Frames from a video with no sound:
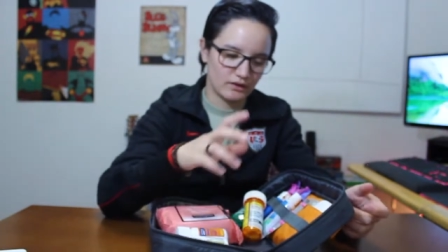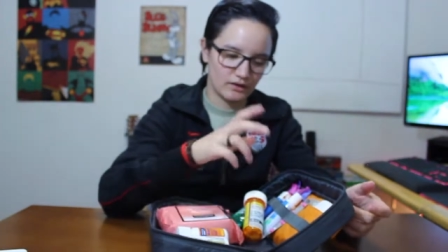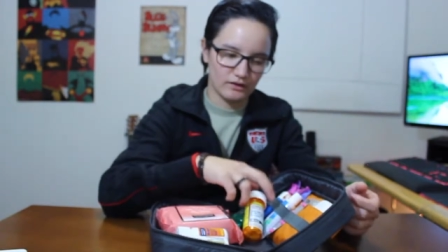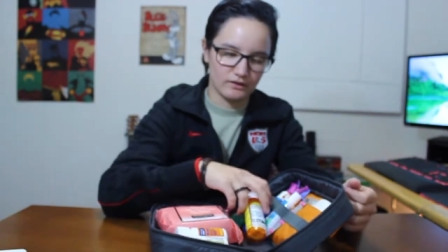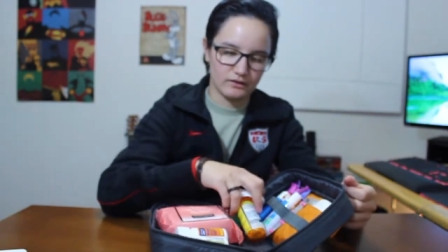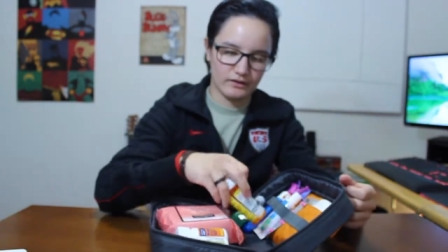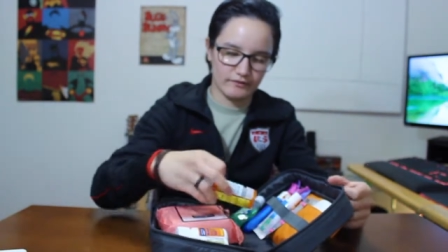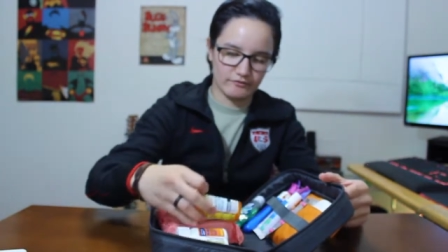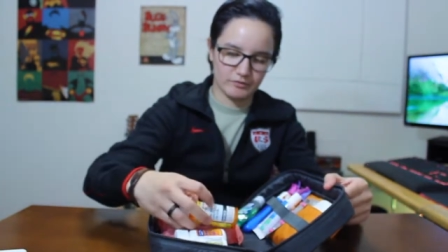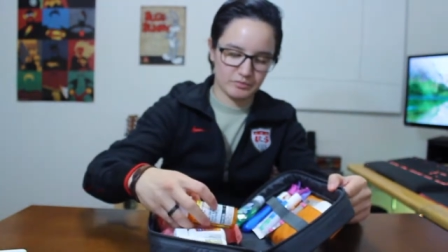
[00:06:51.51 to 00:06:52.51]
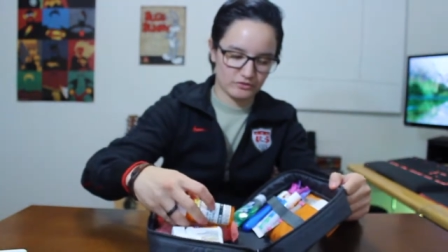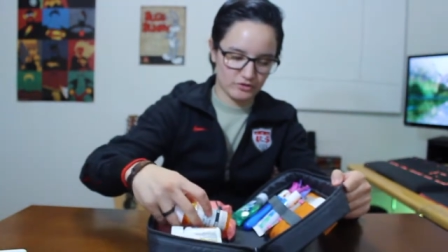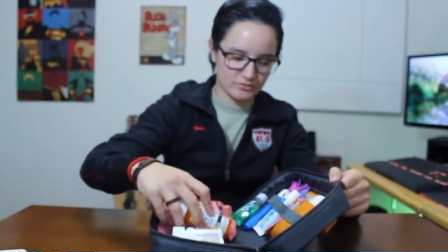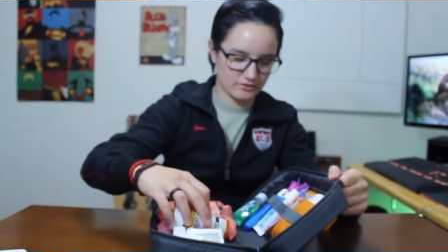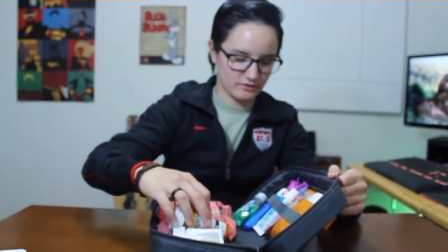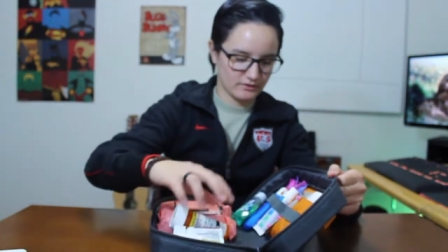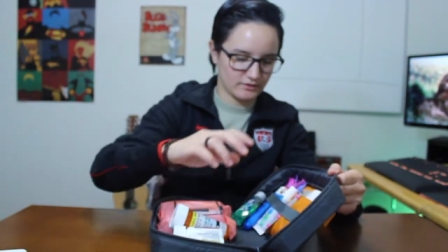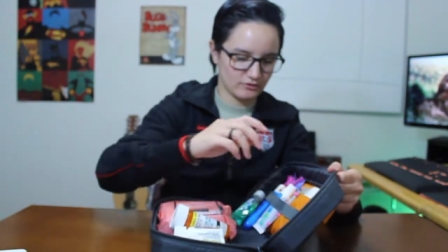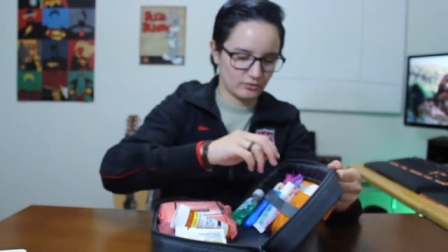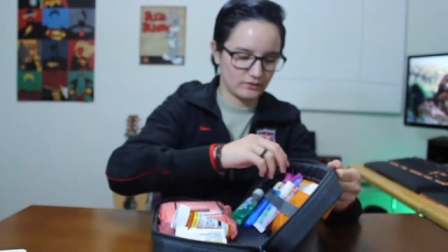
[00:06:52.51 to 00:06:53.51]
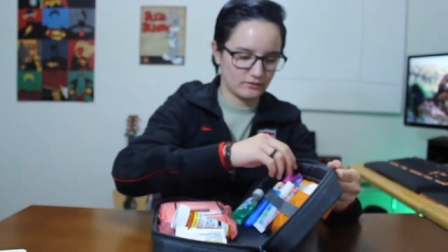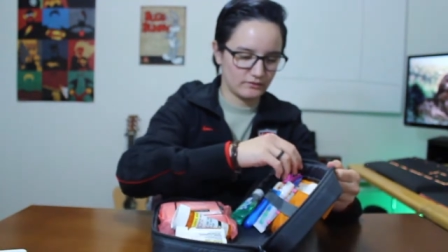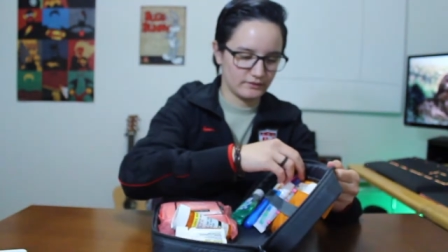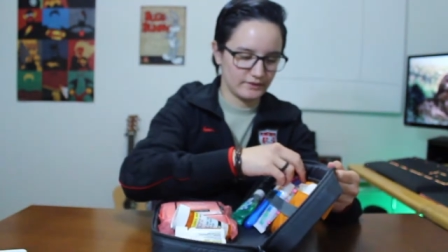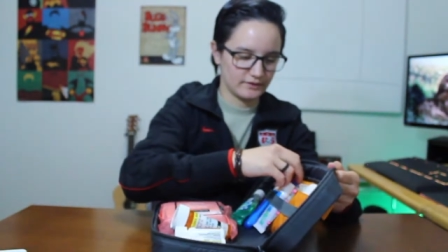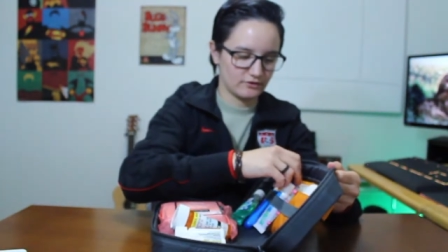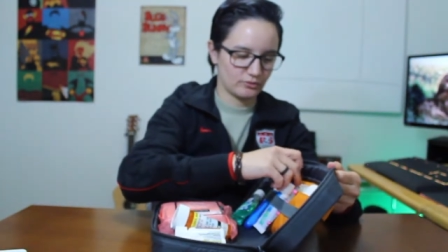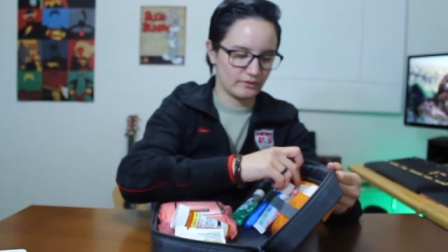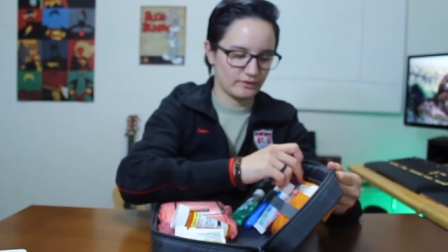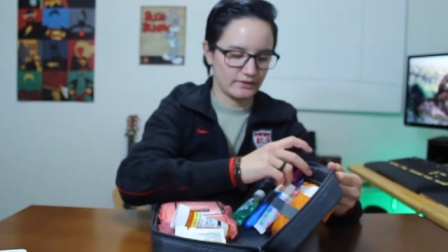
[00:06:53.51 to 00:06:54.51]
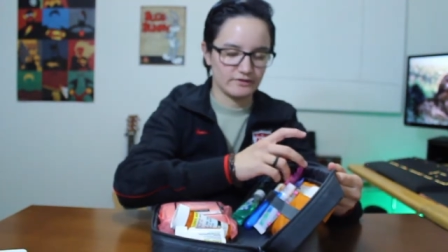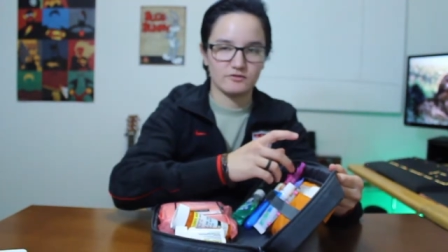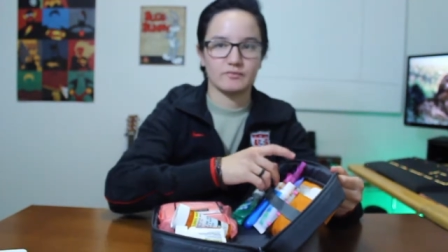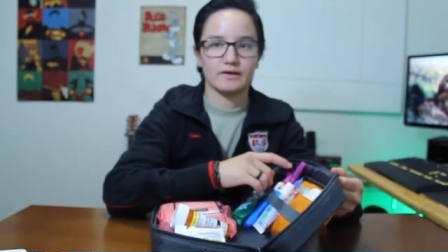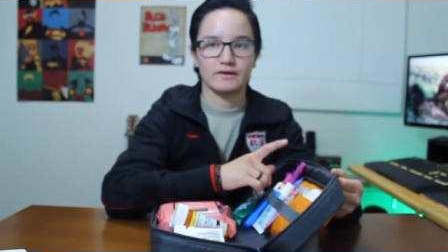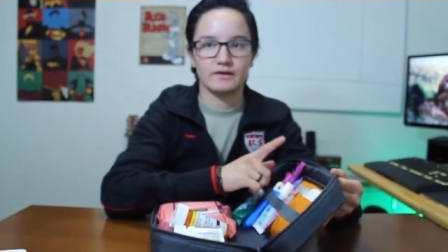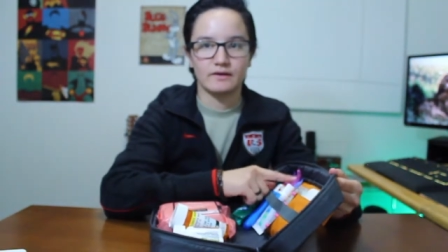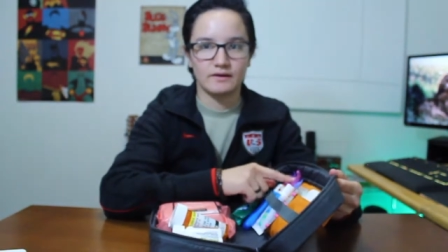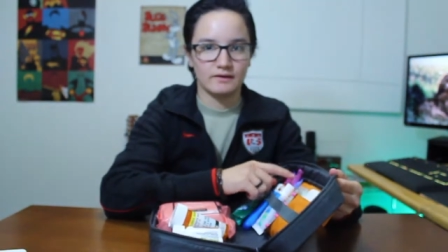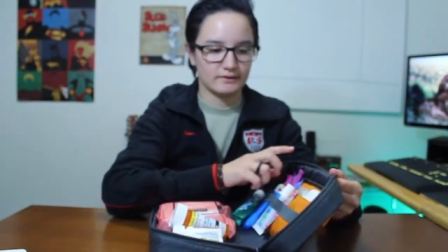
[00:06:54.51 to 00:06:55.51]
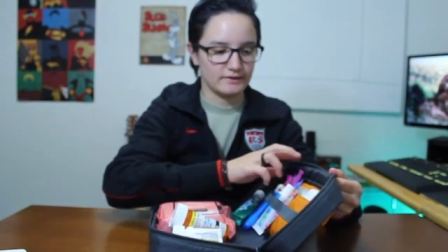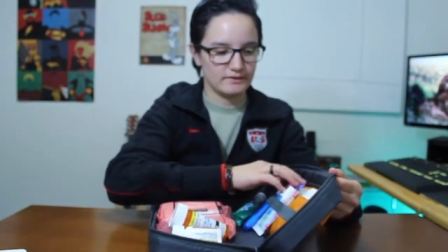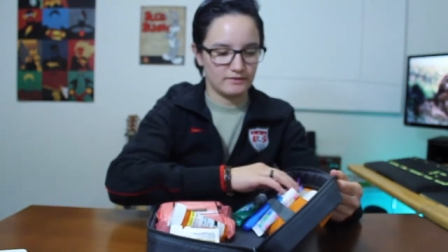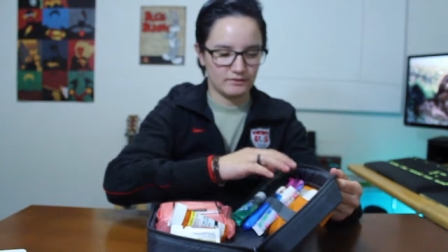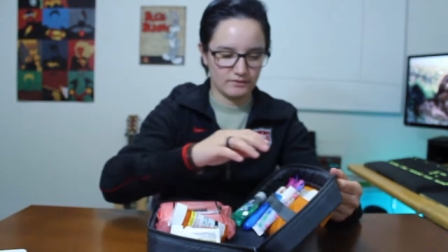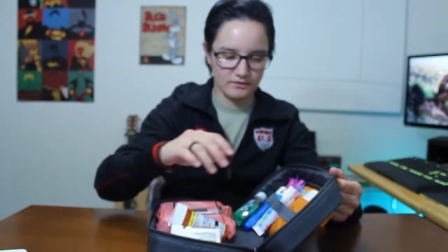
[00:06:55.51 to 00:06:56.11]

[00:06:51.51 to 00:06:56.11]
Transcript: Uh, I have a prescription in here as well, and as well as my lady,